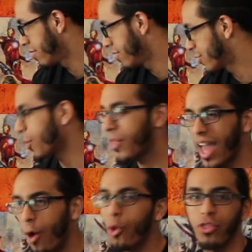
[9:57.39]
So mm-hmm.
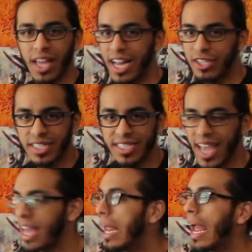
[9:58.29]
that whole thing I just
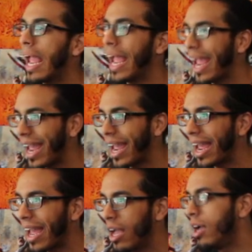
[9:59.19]
said
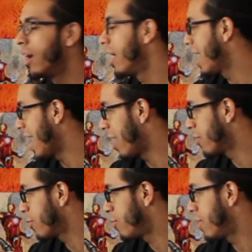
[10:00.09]

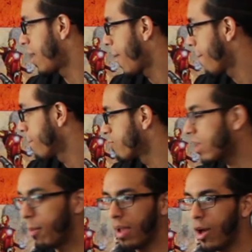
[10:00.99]
about,
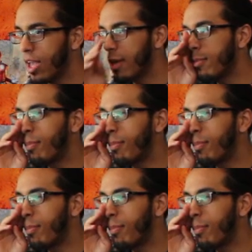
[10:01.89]
about oh, him yeah.